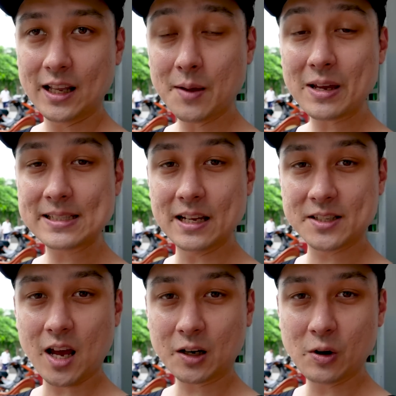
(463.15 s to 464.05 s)
And that makes
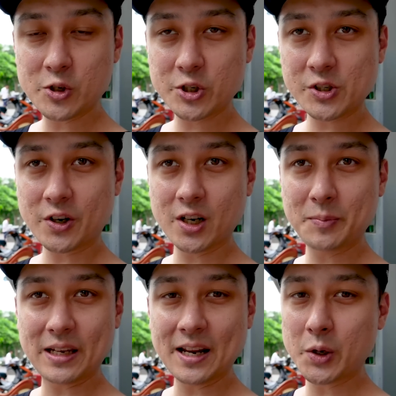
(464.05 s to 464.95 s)
sense. Cockroaches are going to
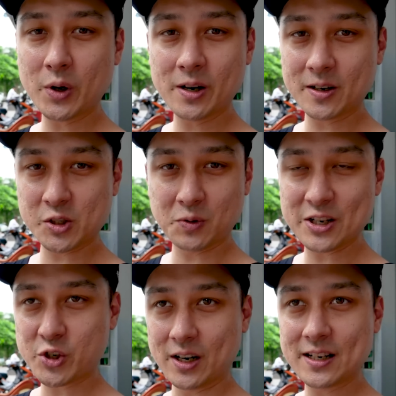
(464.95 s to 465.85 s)
be anywhere there's a restaurant.